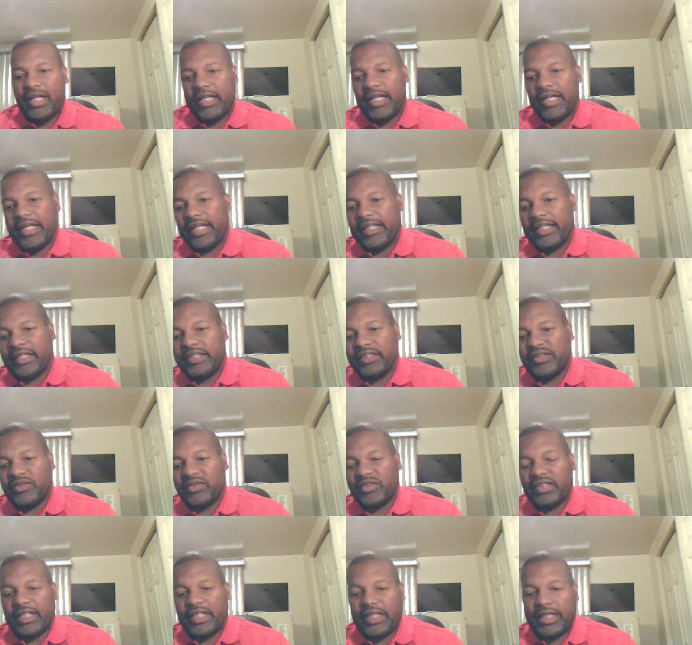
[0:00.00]
and then you'll
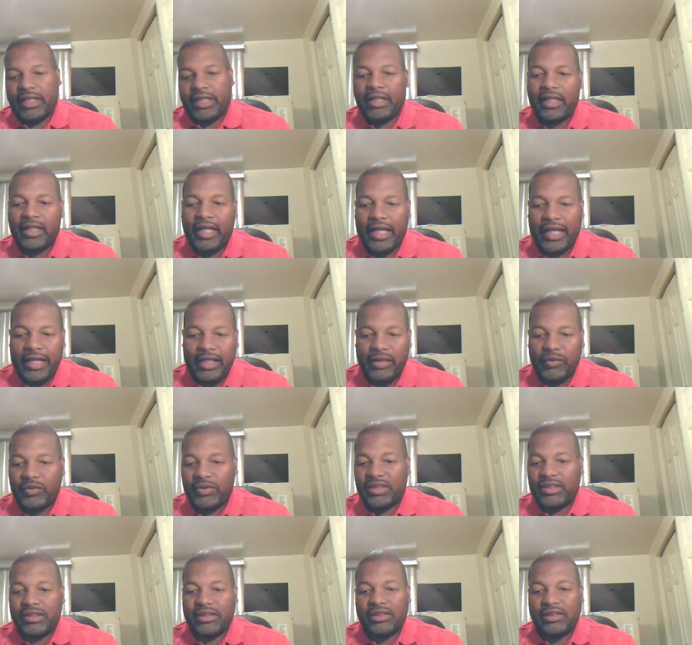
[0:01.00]
say 8,
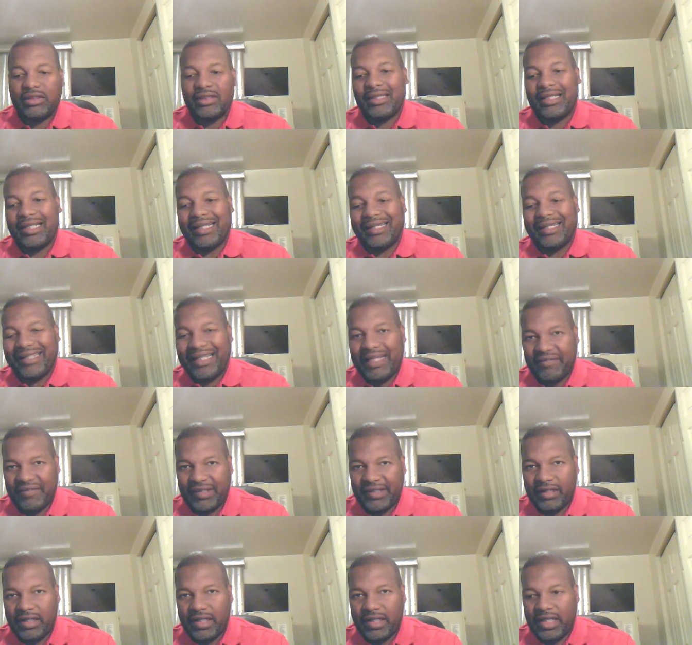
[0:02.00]
which is
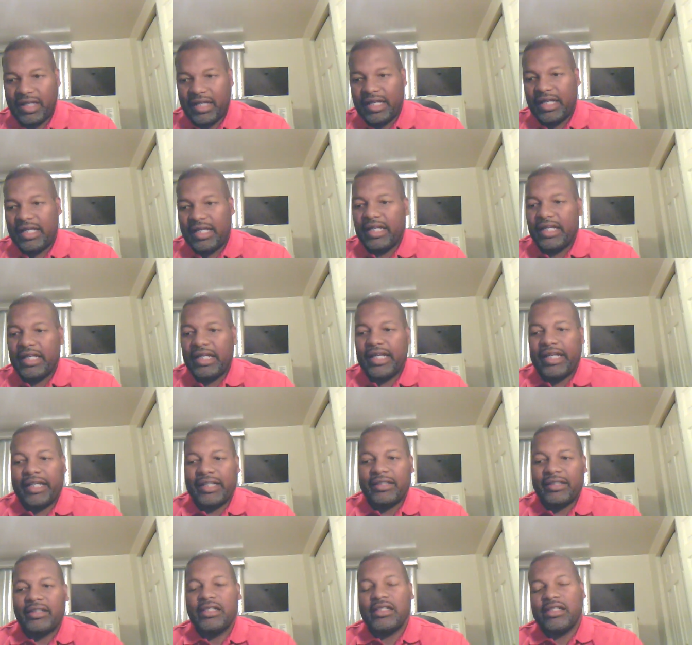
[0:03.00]
11,
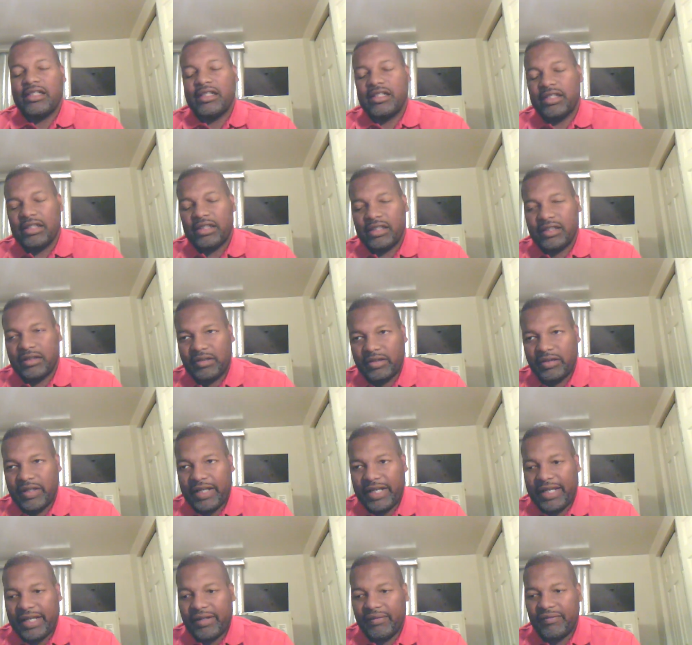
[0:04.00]
and you
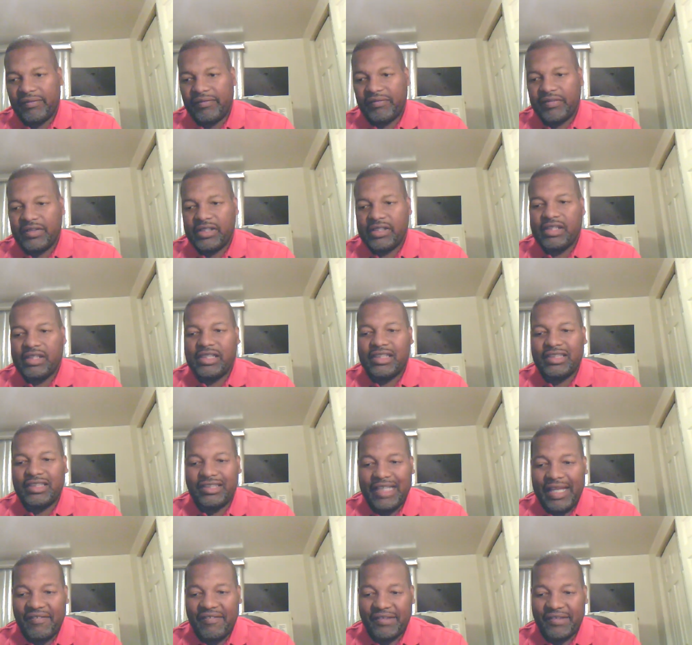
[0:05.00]
have
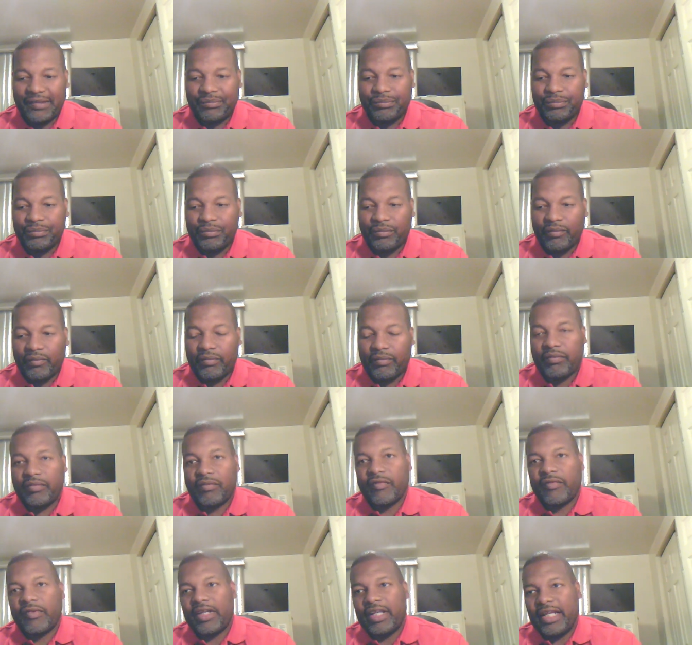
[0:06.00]
7.
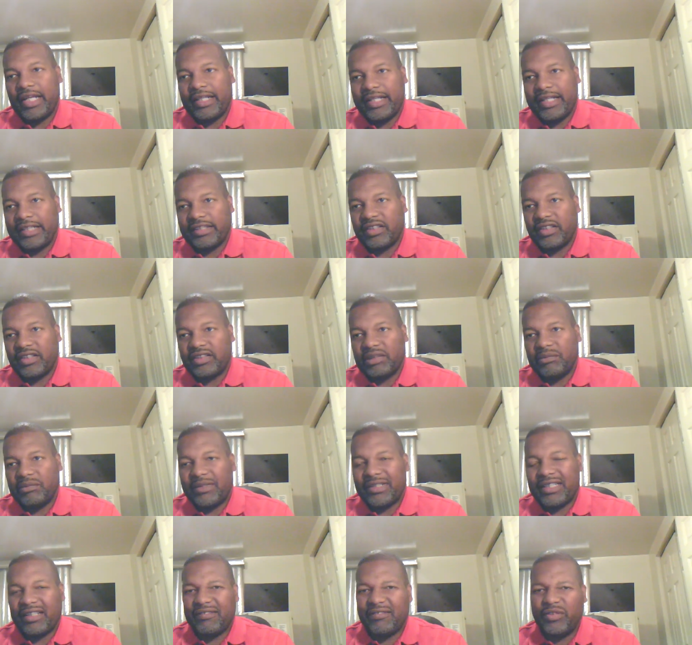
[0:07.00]
And that's going to
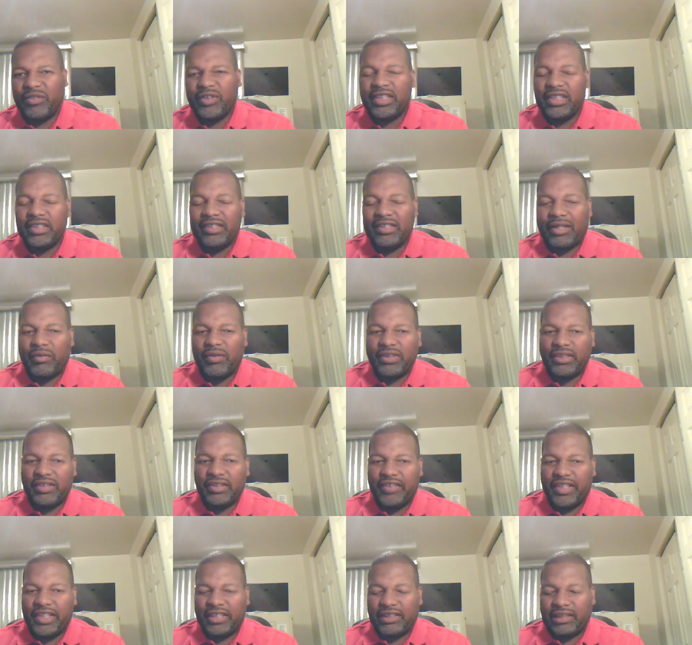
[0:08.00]
be, now before you do that, I want you
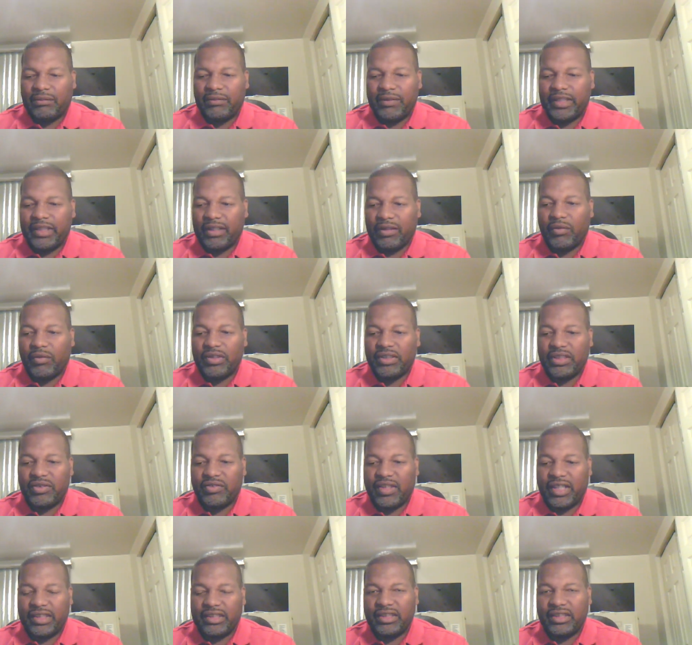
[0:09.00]
to think of something here. I want you to
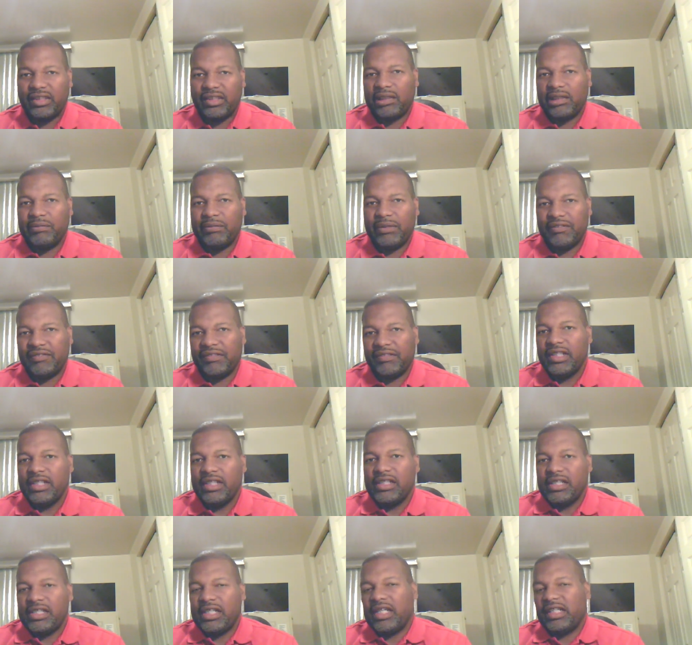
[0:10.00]
try to use a little bit of
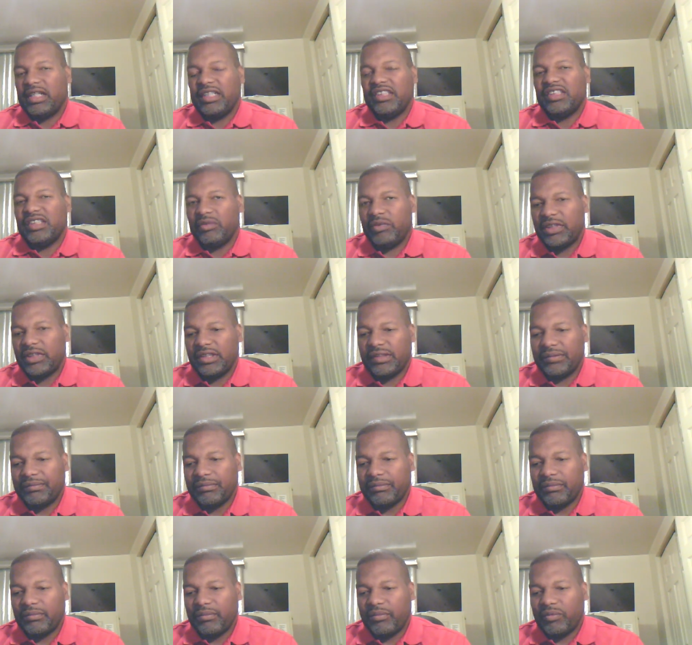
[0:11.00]
uh, intuition.
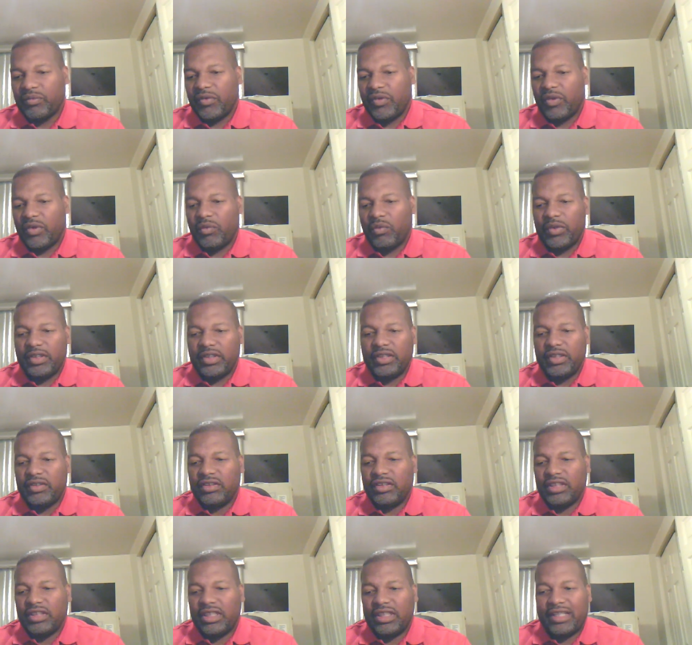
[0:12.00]
When you
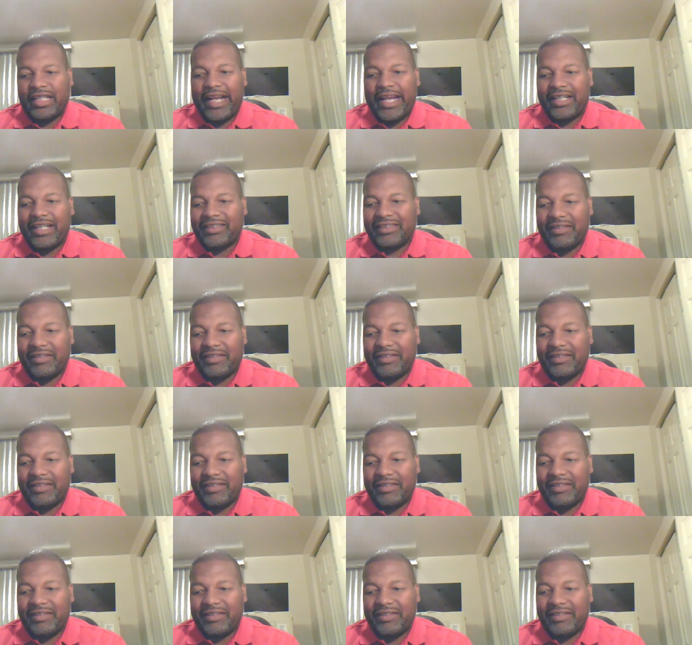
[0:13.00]
see an 8 and